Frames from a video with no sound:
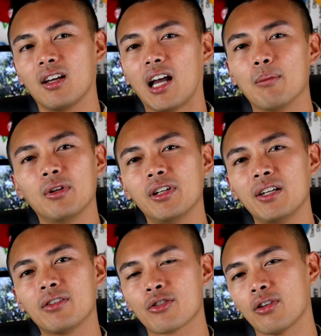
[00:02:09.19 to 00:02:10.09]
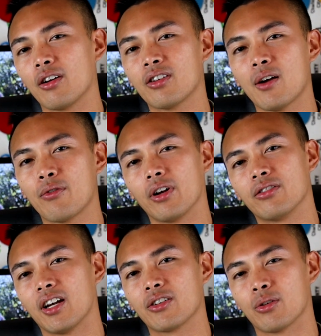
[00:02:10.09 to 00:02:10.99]
I believe the start time for the
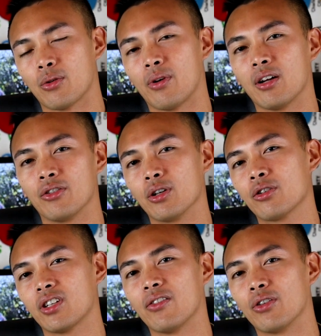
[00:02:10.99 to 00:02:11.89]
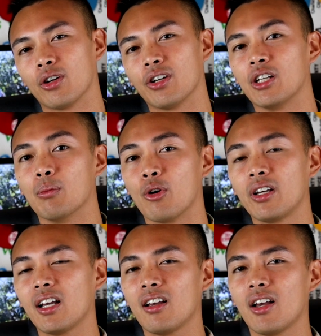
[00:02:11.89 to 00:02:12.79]
test was around 07:30 in the
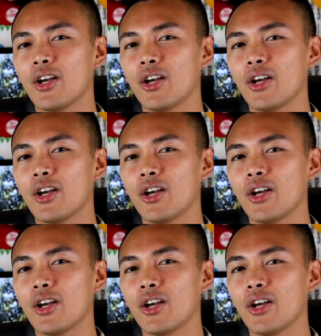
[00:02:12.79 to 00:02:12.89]
morning,